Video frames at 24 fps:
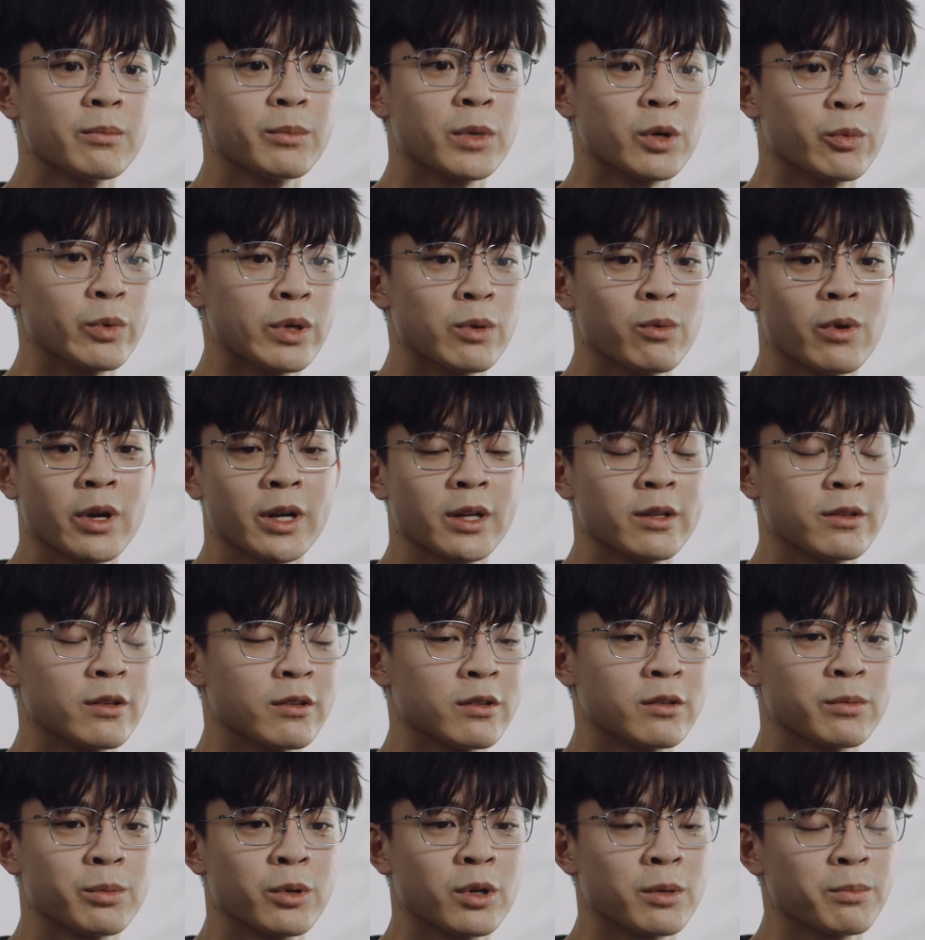but we wanted to
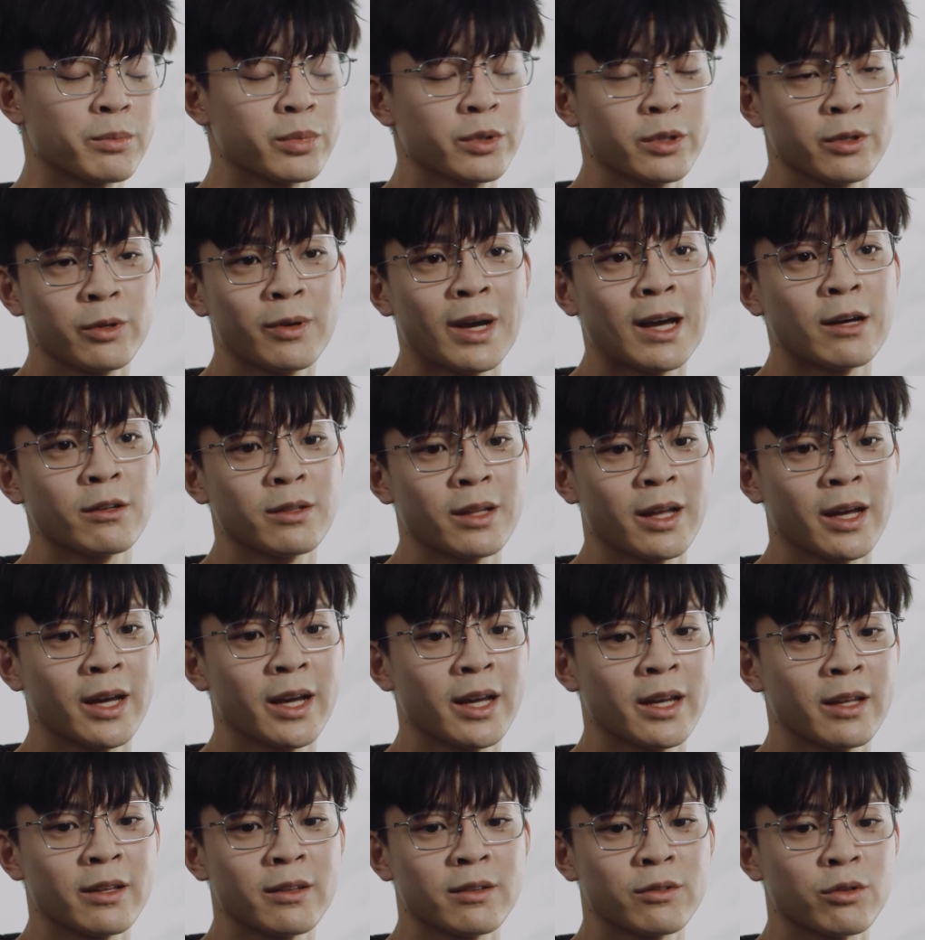support blue
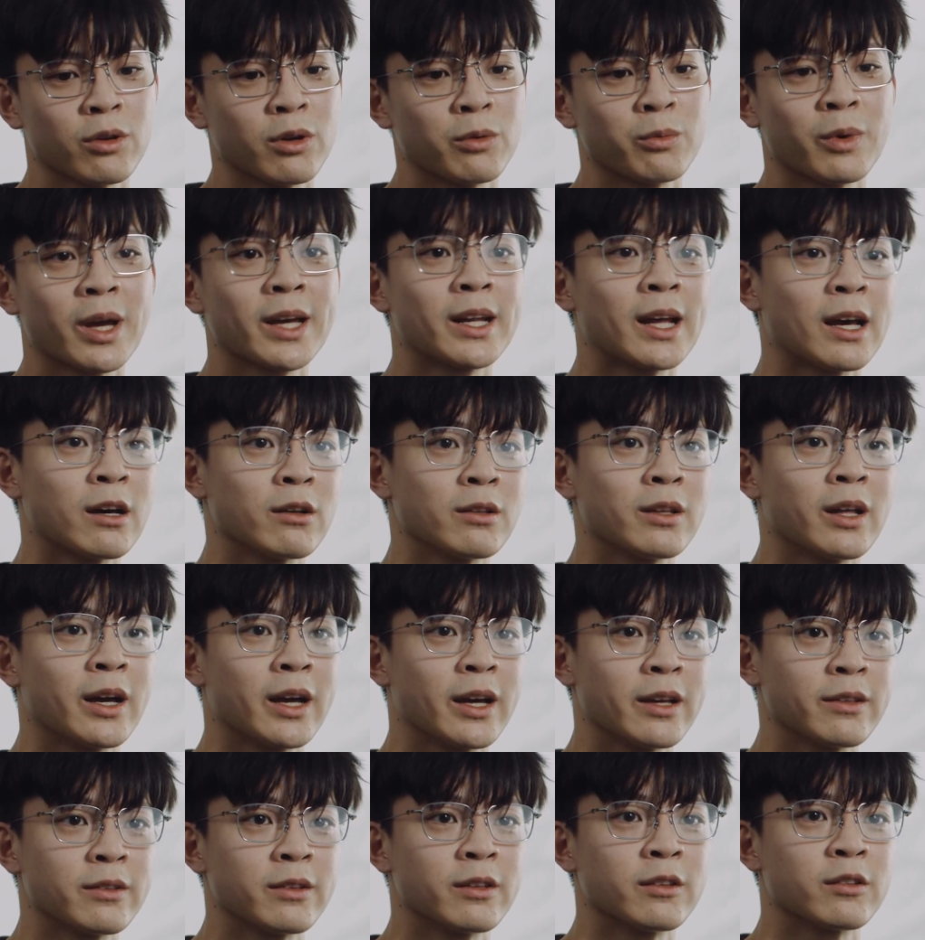outlines or red
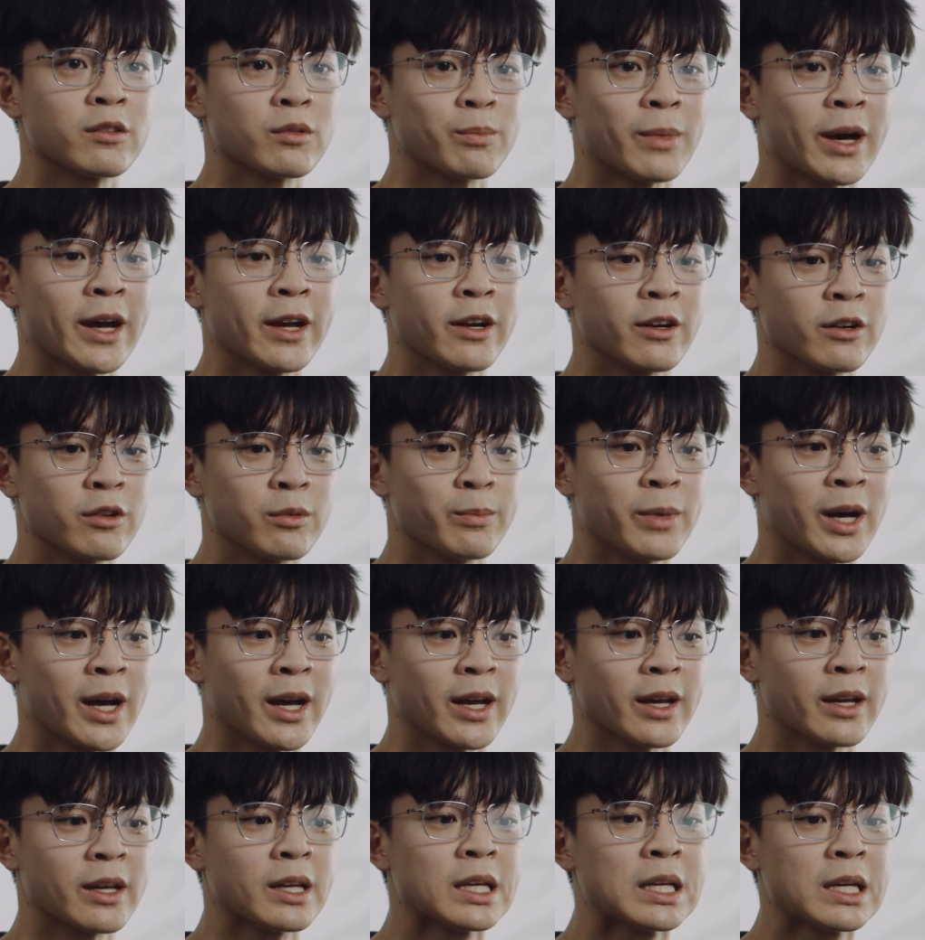outlines inspired
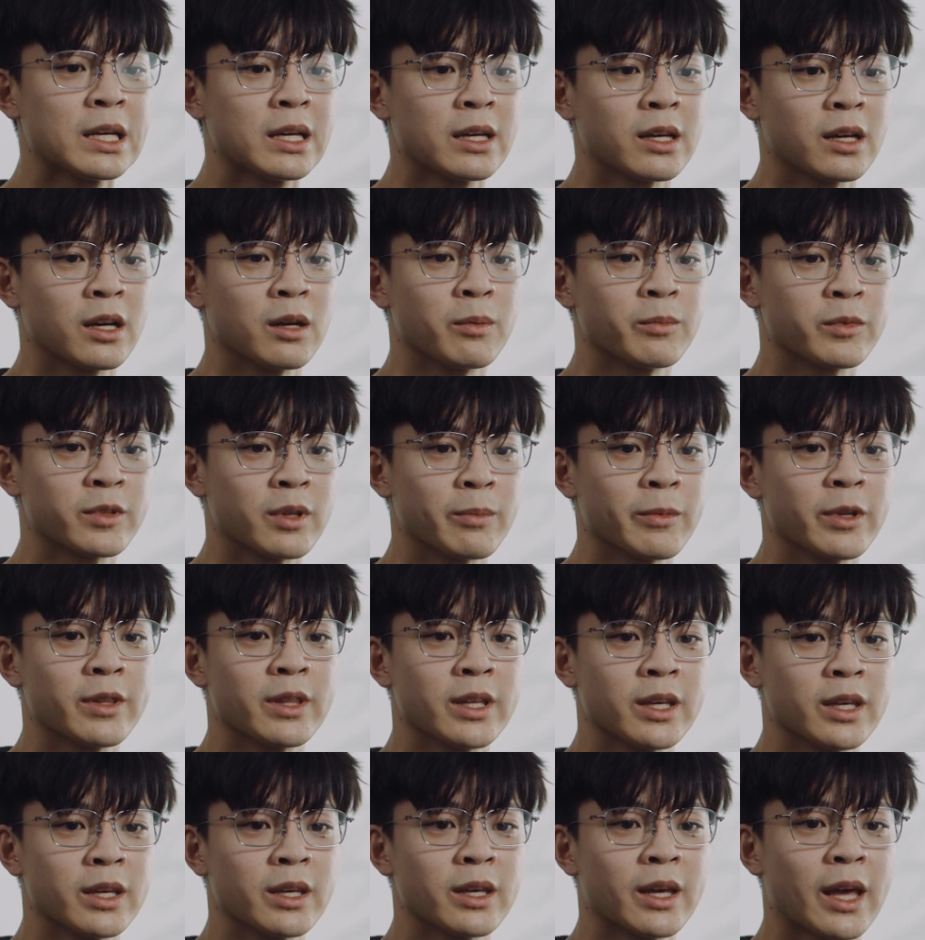by some of
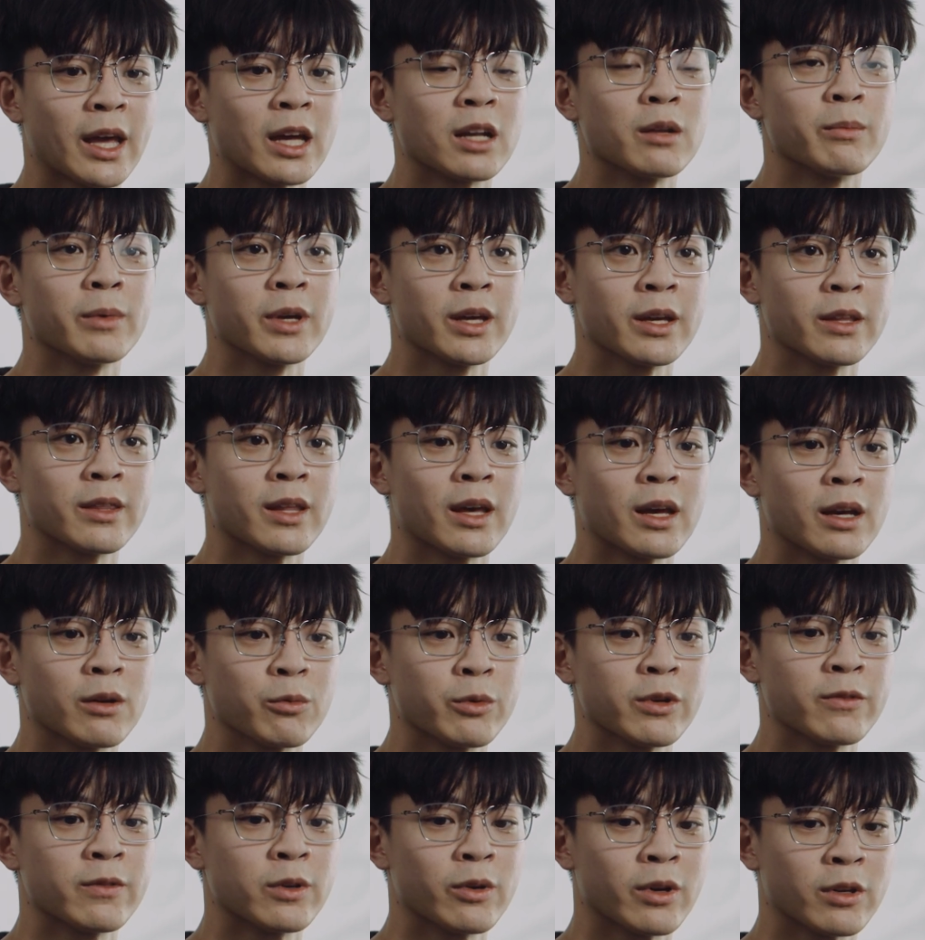the anime that
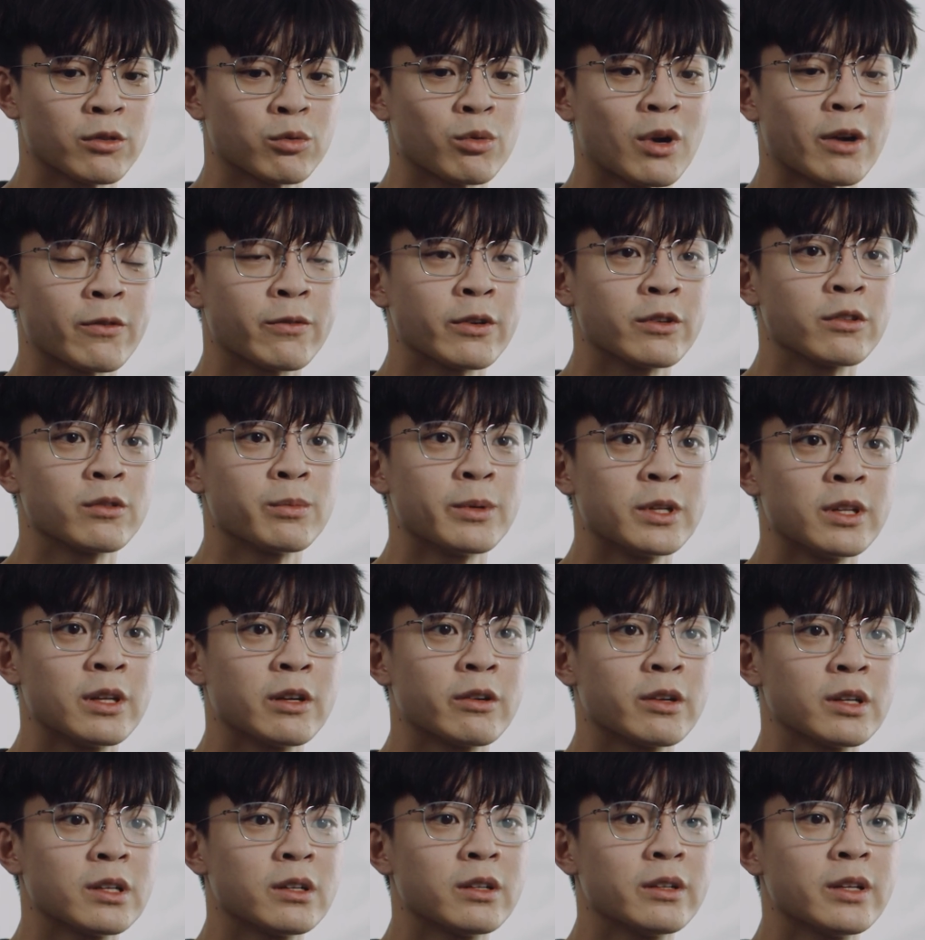we view as reference
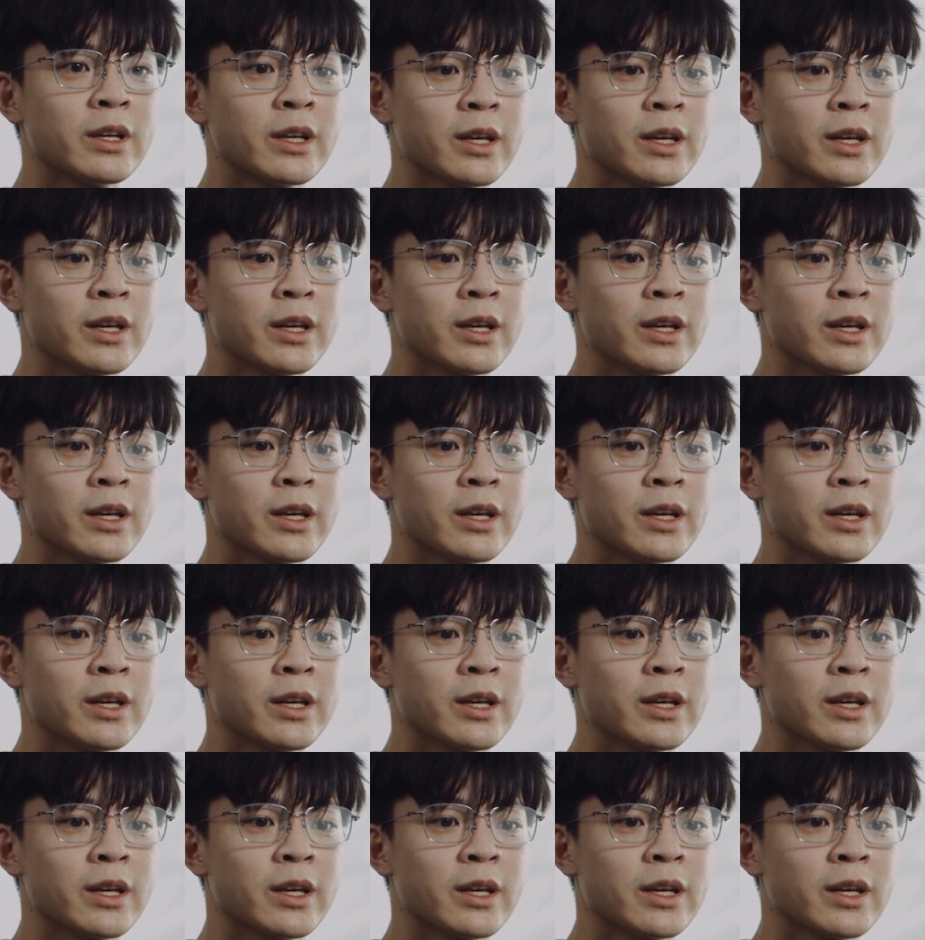material.